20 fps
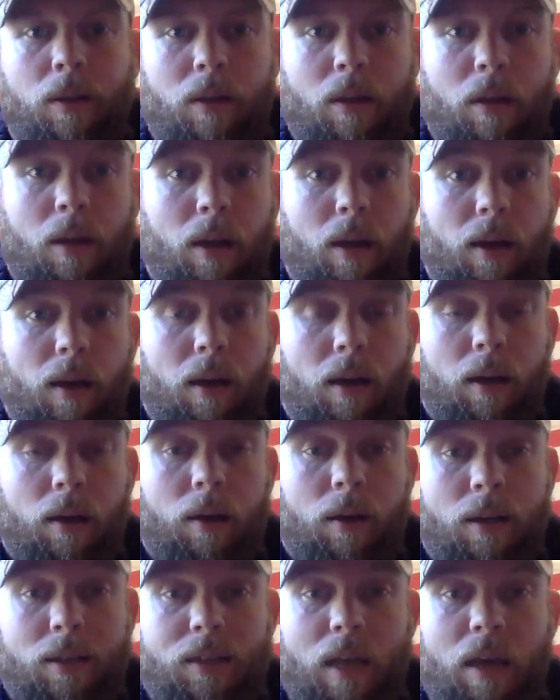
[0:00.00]

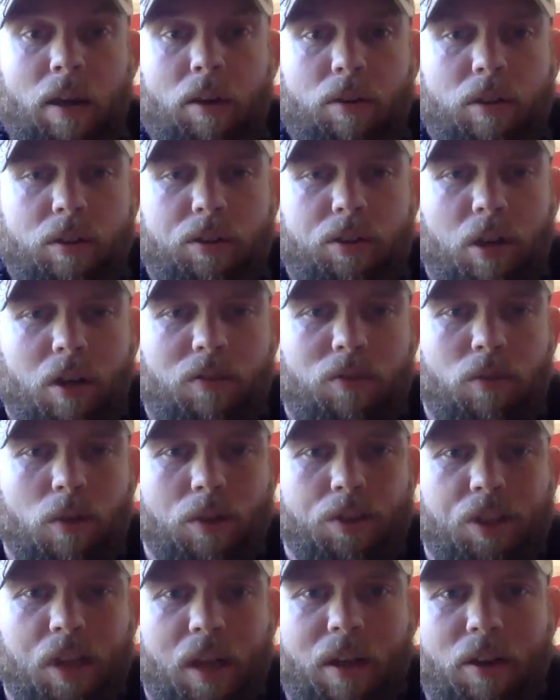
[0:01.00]
I titled it Softwash
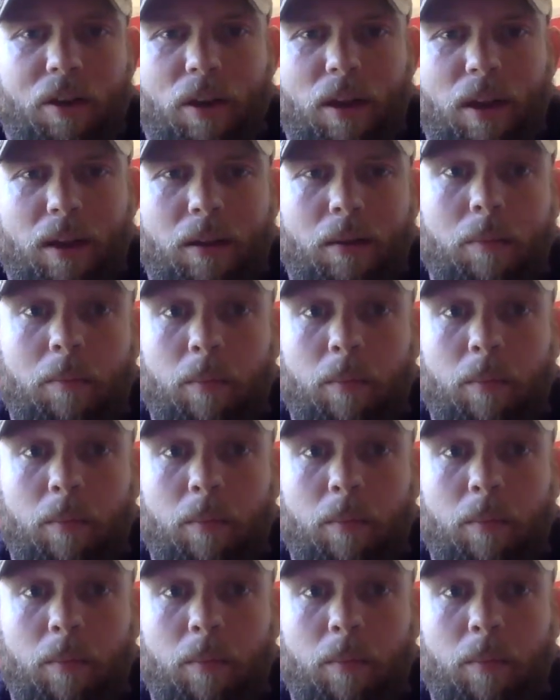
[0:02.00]
Saturday.